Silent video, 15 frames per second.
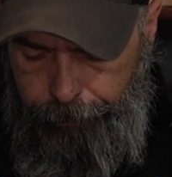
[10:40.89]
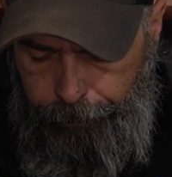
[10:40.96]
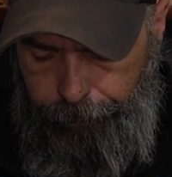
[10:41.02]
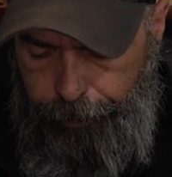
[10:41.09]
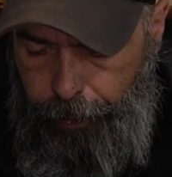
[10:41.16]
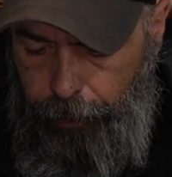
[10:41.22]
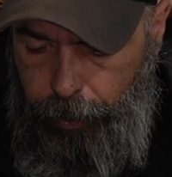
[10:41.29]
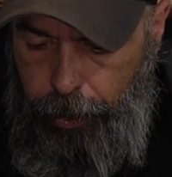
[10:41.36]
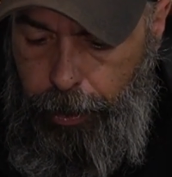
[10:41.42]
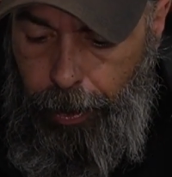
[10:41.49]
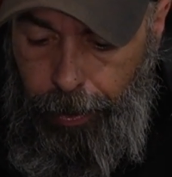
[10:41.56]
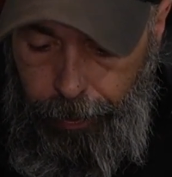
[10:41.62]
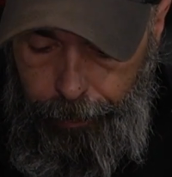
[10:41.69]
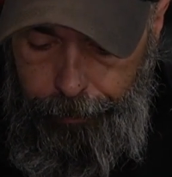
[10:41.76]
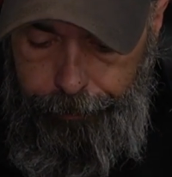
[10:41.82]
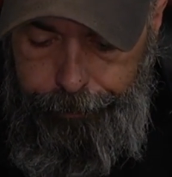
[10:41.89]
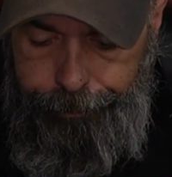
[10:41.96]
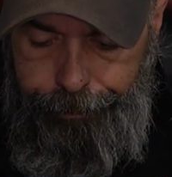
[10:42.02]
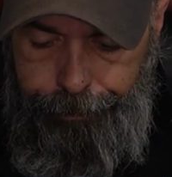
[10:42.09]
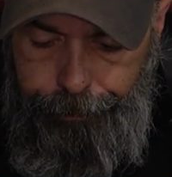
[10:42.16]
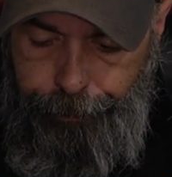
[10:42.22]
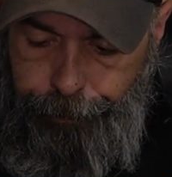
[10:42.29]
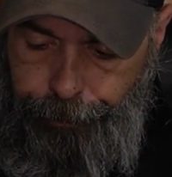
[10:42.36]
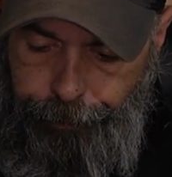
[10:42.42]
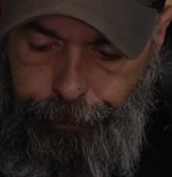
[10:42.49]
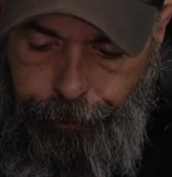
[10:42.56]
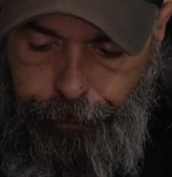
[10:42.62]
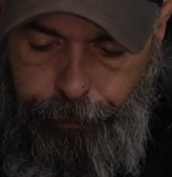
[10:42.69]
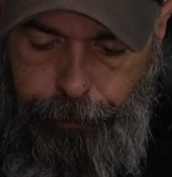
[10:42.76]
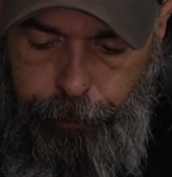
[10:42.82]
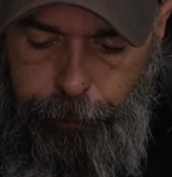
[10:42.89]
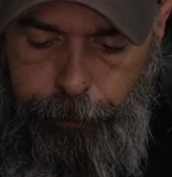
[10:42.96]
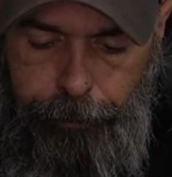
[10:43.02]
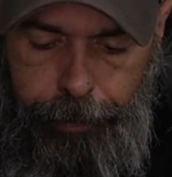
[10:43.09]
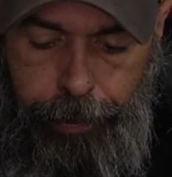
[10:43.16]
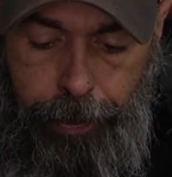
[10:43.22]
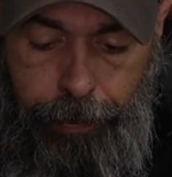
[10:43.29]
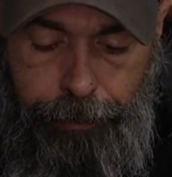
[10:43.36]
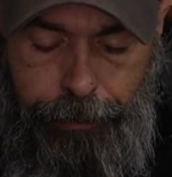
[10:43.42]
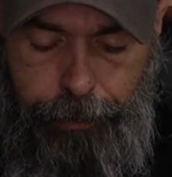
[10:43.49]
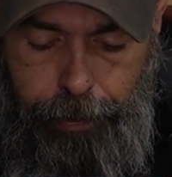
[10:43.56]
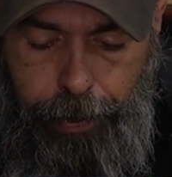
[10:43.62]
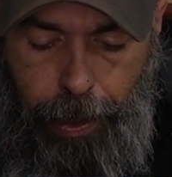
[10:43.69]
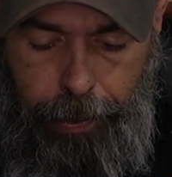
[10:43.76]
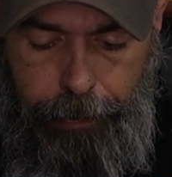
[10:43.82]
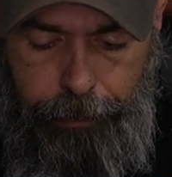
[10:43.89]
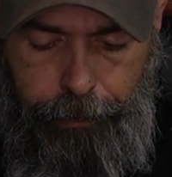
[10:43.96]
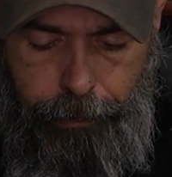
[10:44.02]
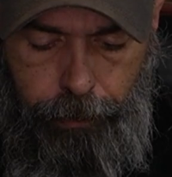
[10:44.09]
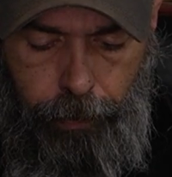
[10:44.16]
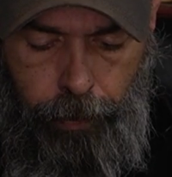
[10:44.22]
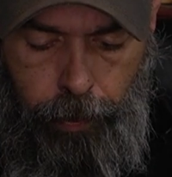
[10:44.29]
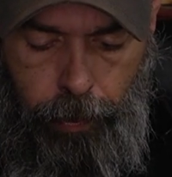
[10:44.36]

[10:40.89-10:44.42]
Their cut is nice.